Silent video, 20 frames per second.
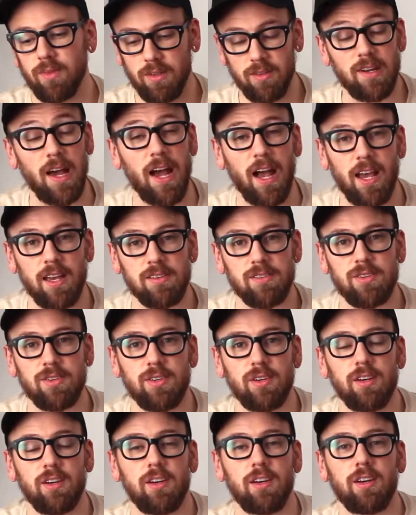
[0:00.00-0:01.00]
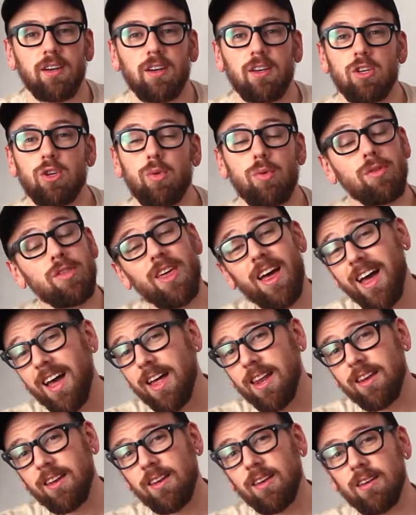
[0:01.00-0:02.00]
dies, you
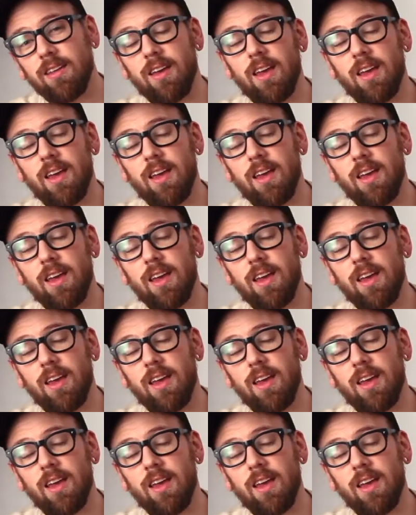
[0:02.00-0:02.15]
then